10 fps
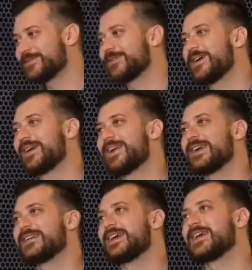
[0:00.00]
mm-hmm. right?
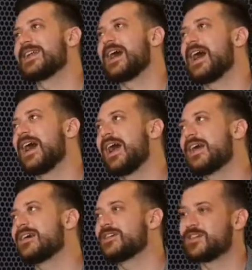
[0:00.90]
And then
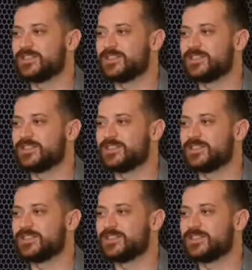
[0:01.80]
I,